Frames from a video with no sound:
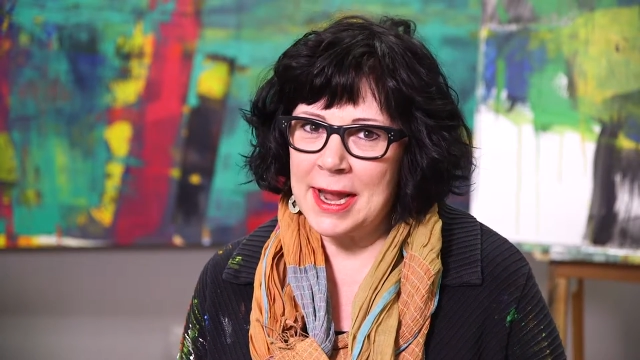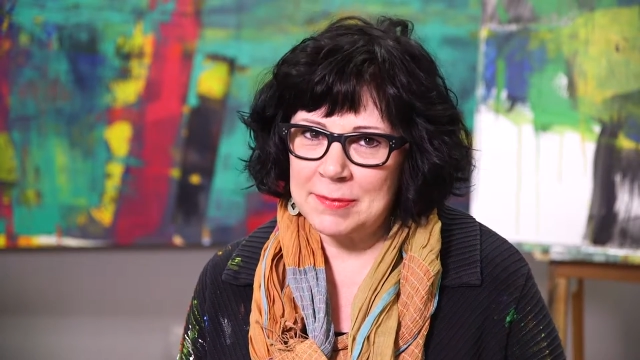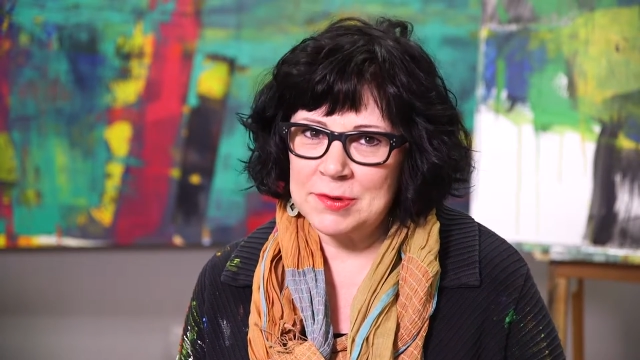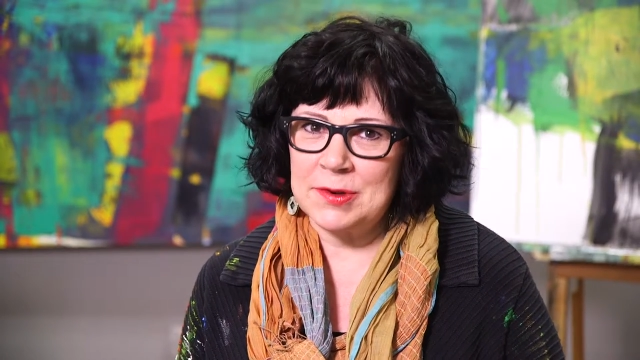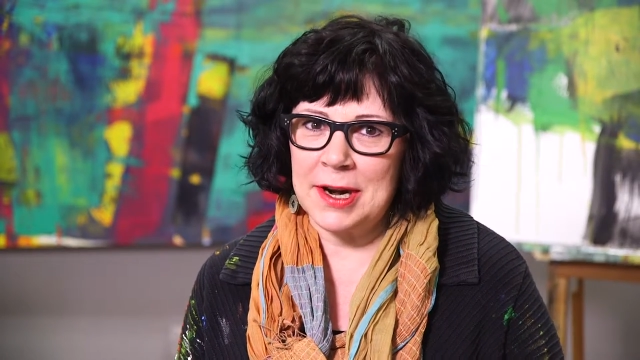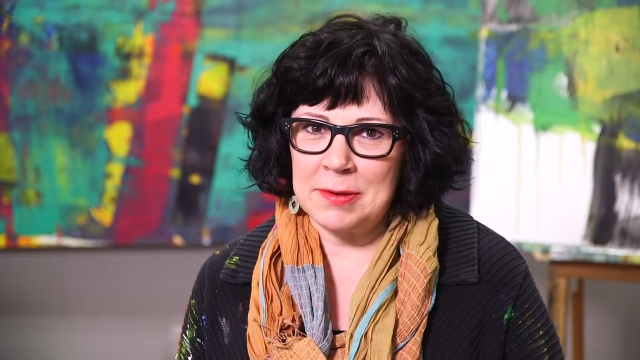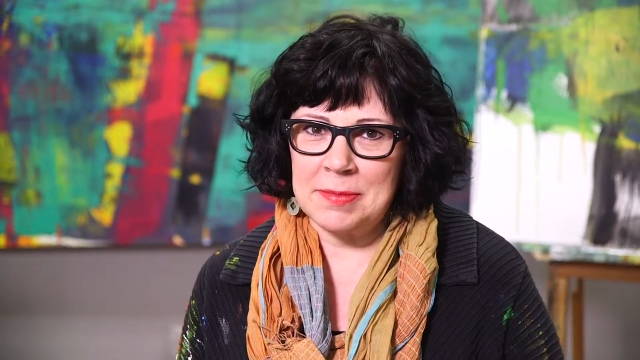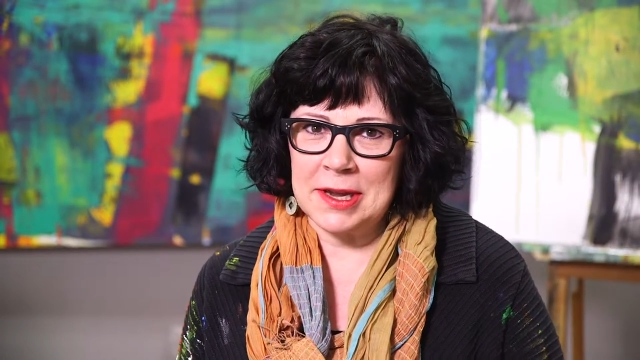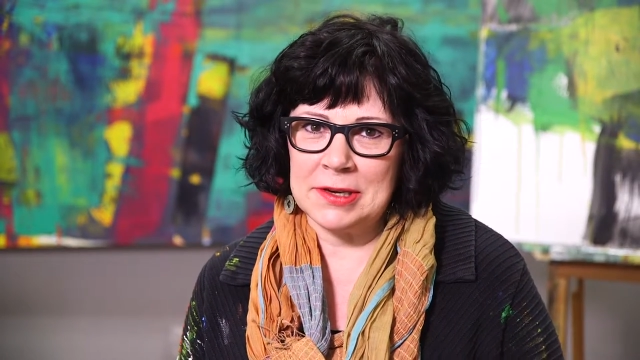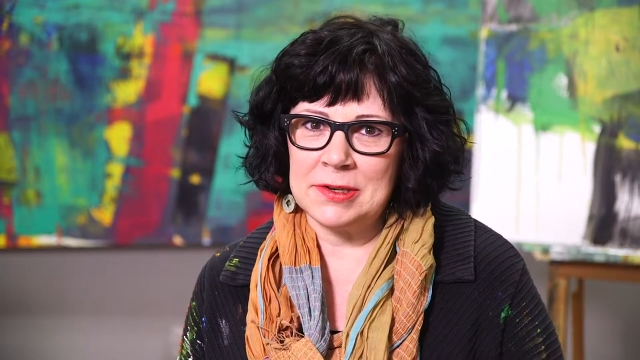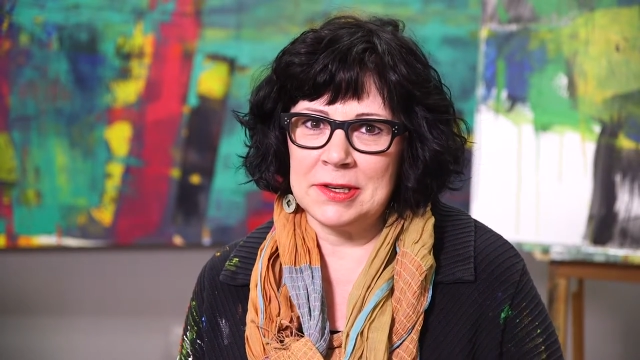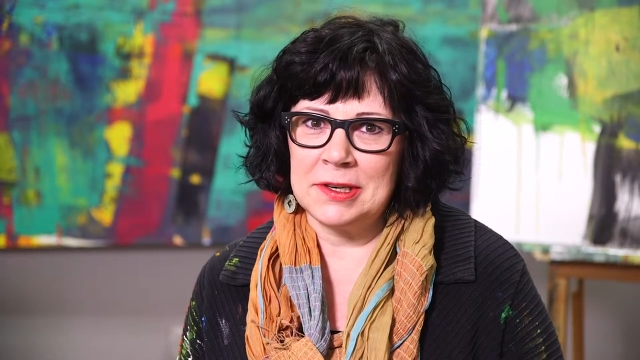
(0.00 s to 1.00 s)
abstract
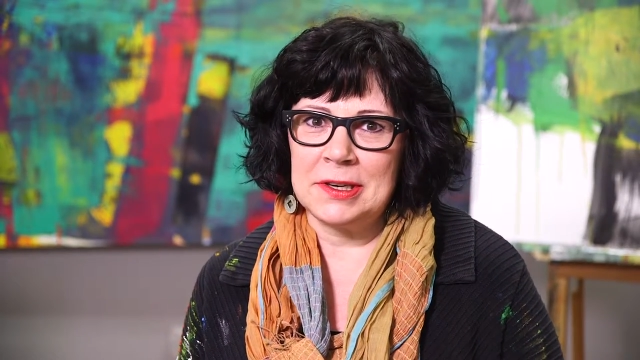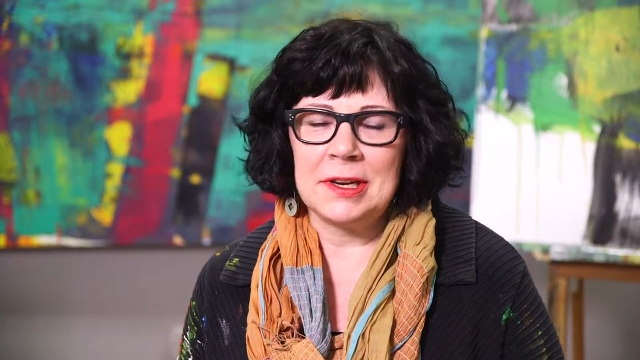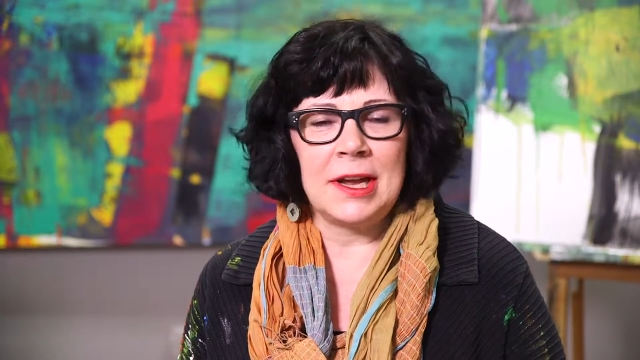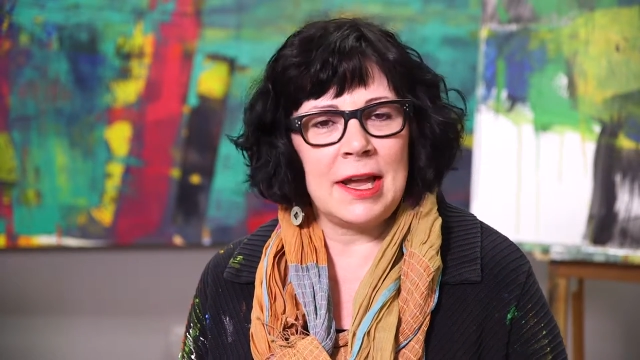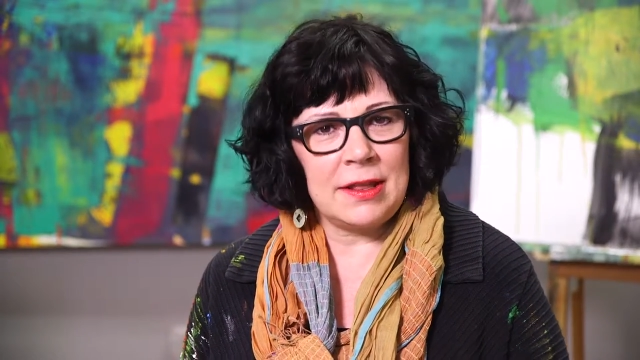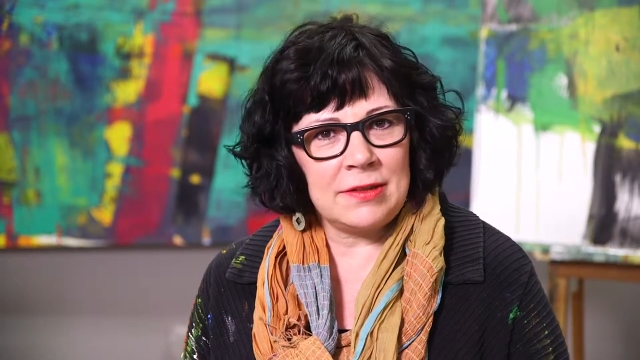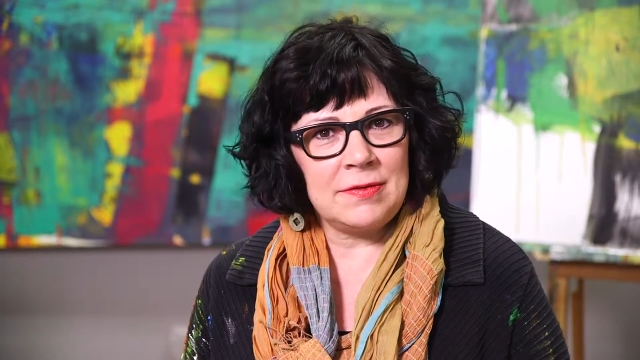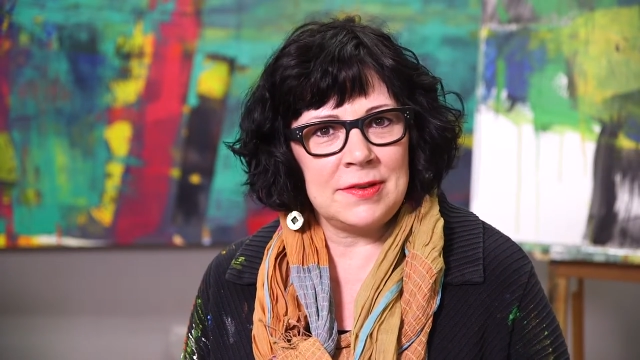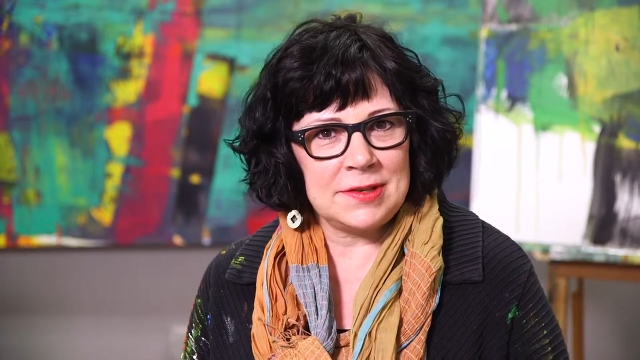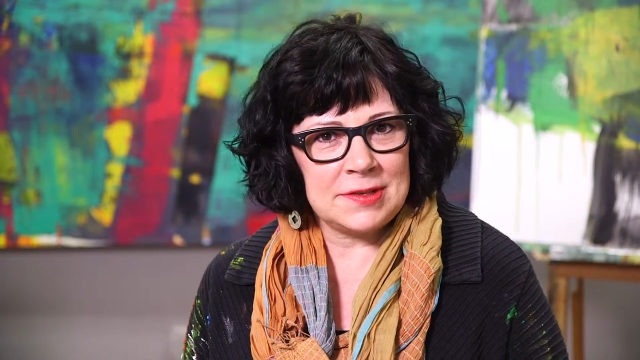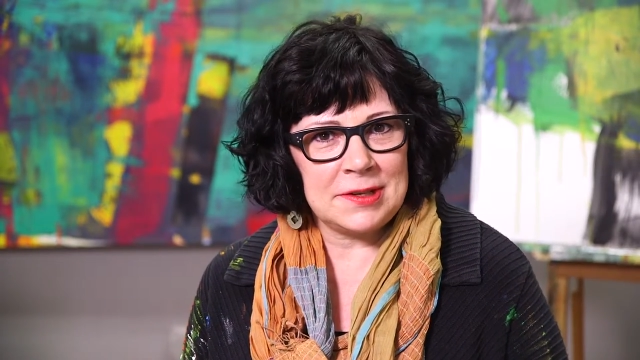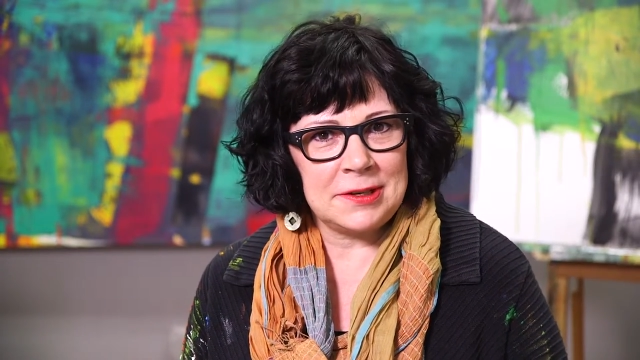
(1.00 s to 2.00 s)
painter at the
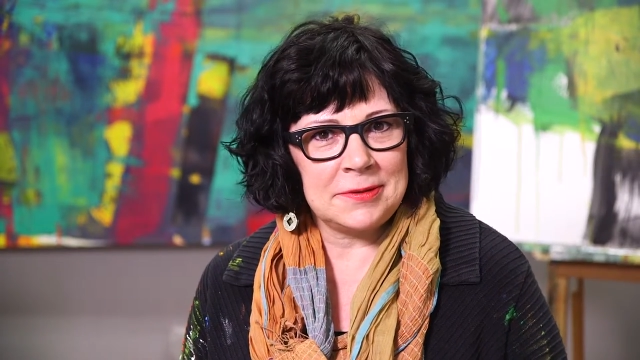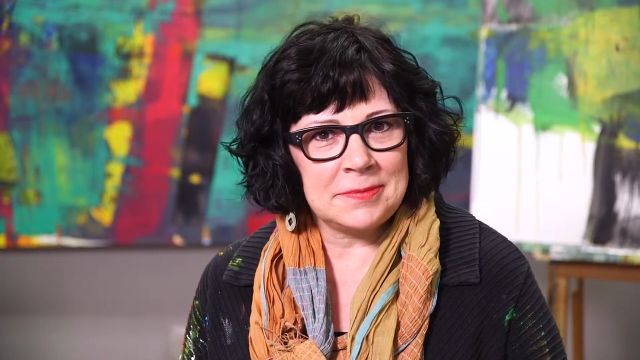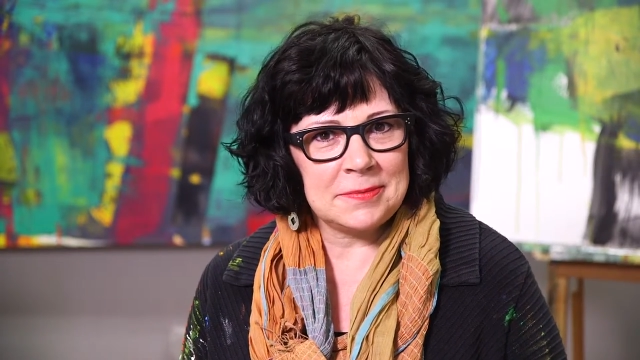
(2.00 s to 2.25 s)
Pfister.